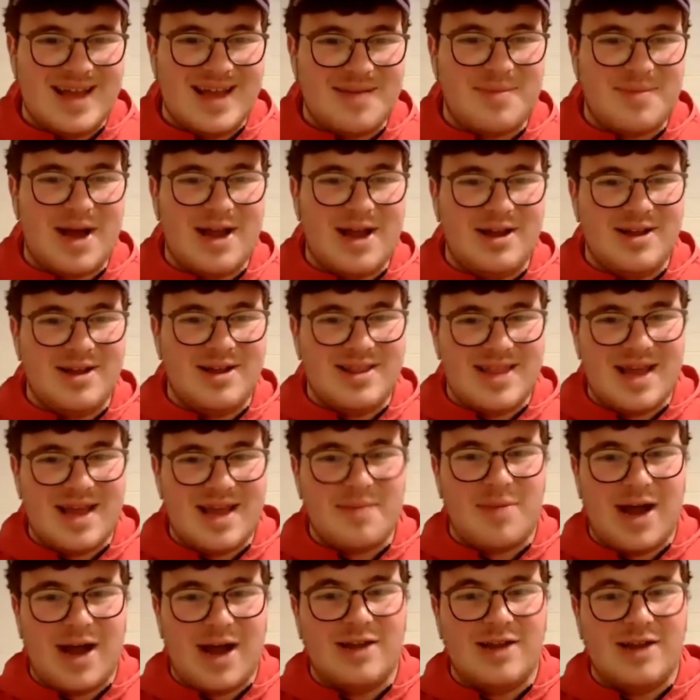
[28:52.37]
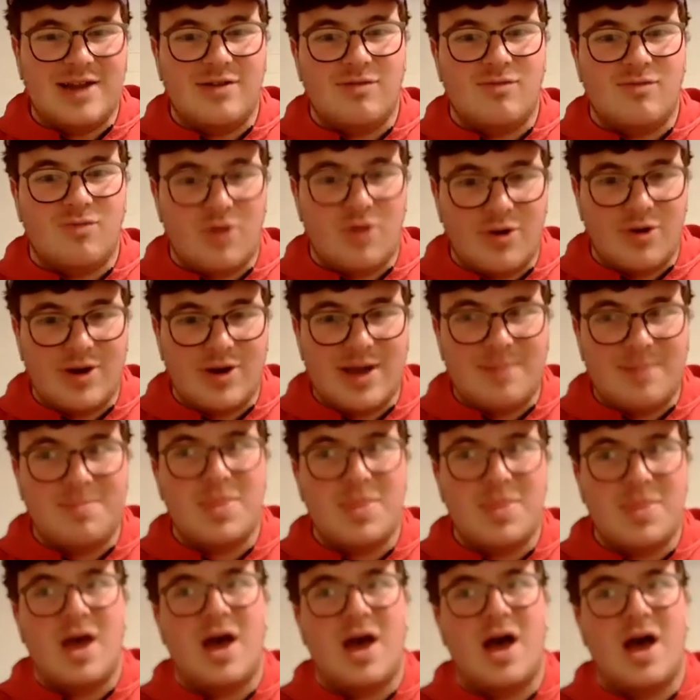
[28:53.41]
Him. They might ruin
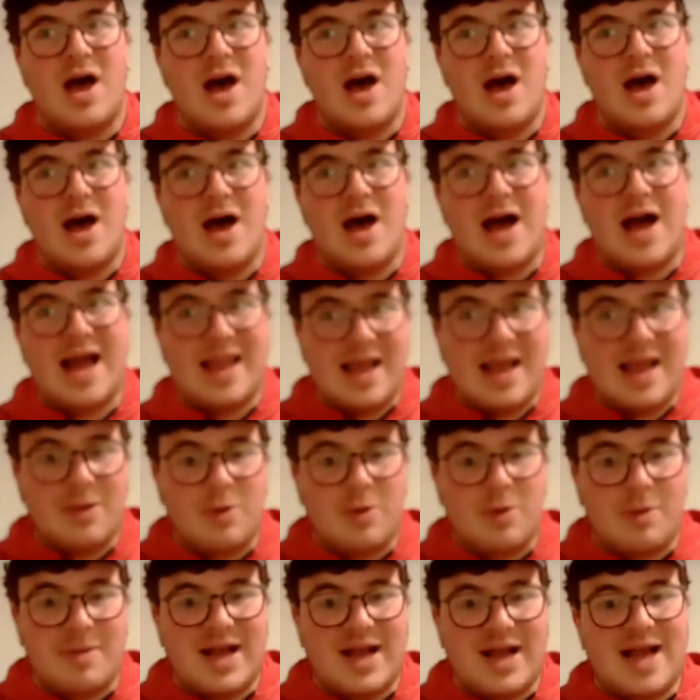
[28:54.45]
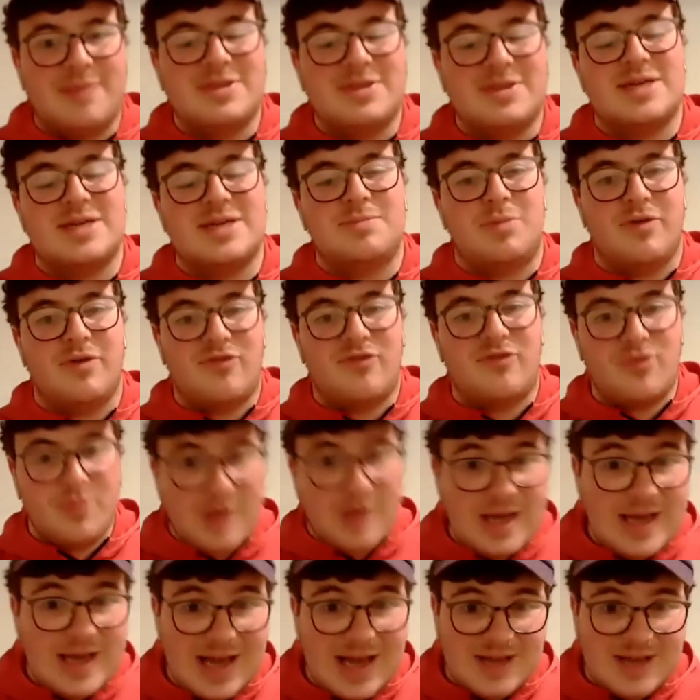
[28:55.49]
him. I like what Miami did, but for
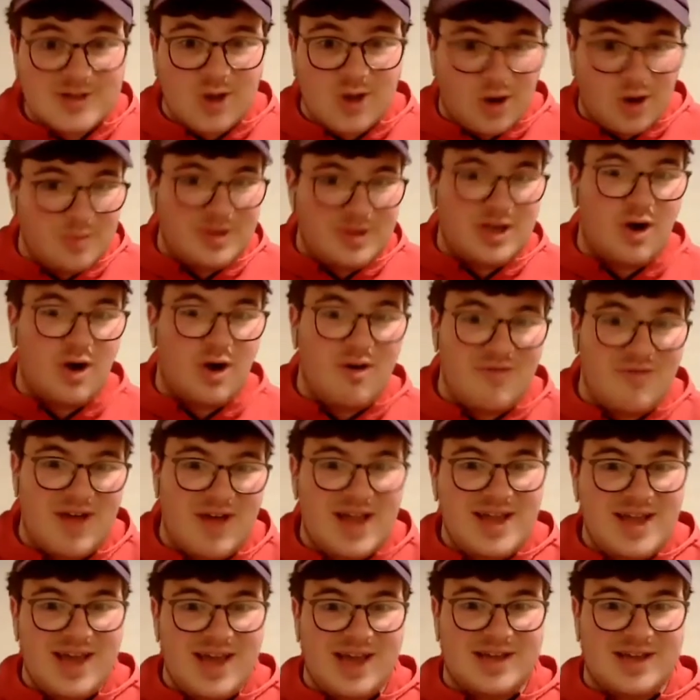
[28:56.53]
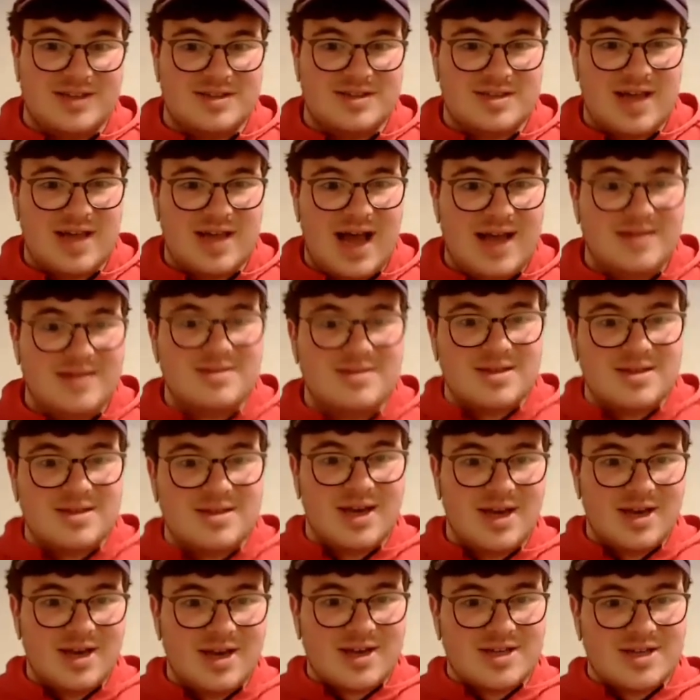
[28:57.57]
me, it's got to be your Vikings.
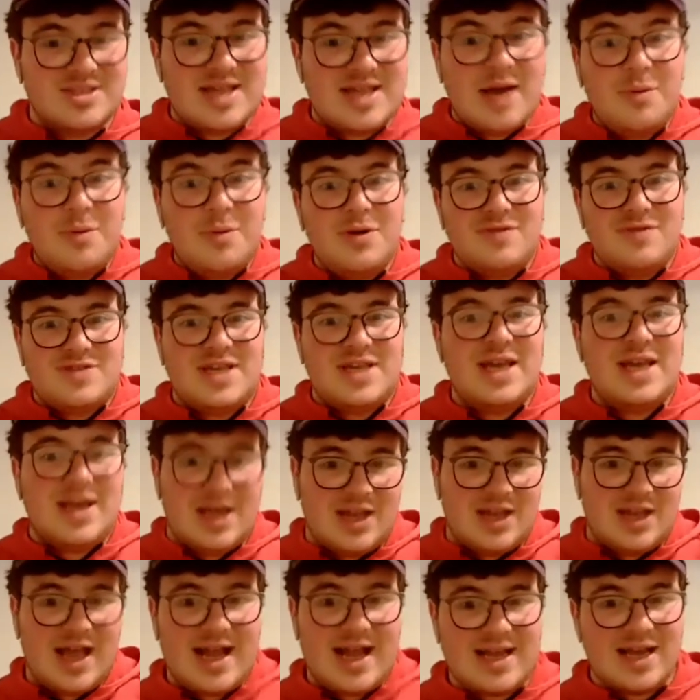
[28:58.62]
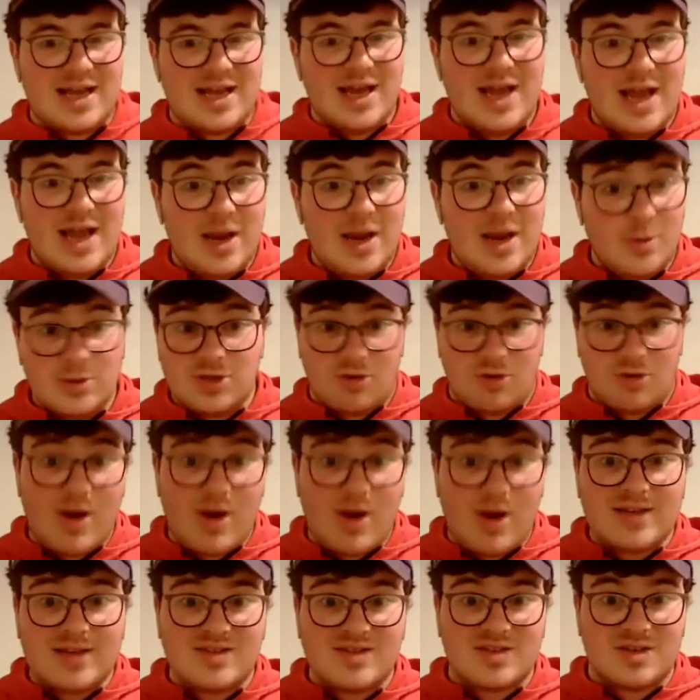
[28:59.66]
Because they would have taken, like, it was a
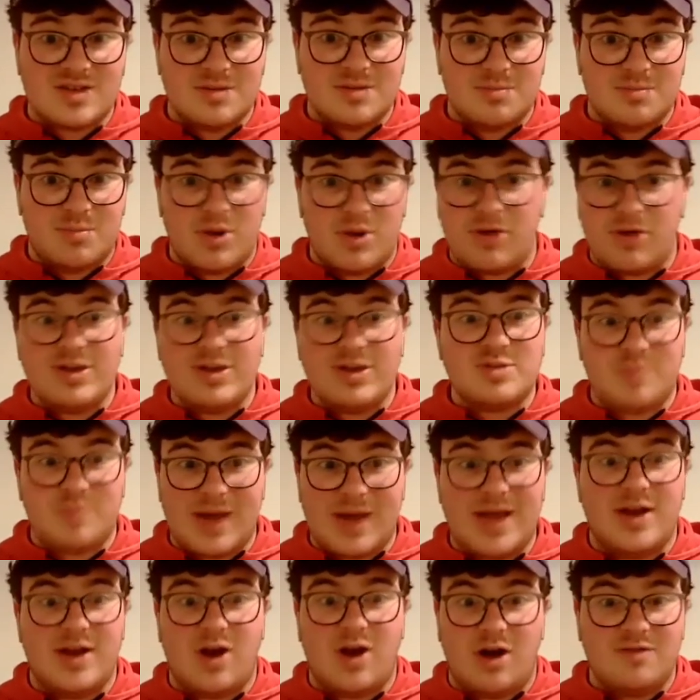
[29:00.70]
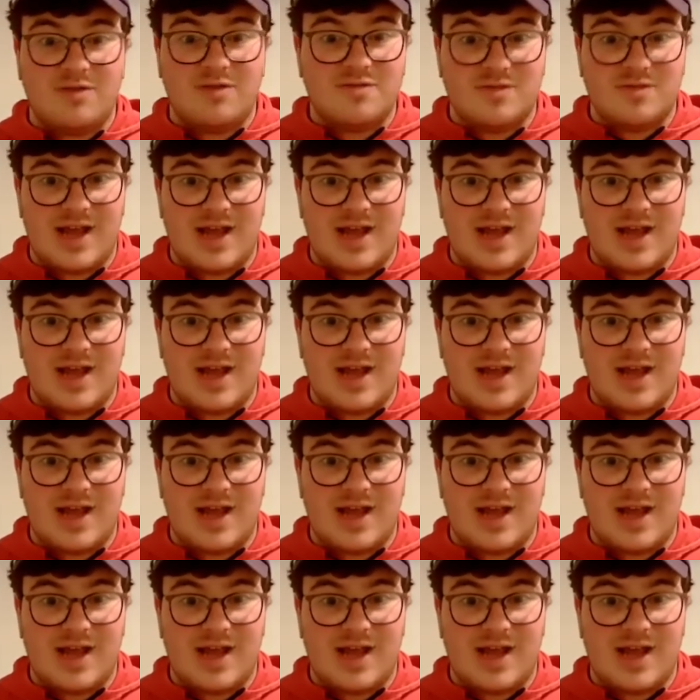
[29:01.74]
risk, but the risk paid off.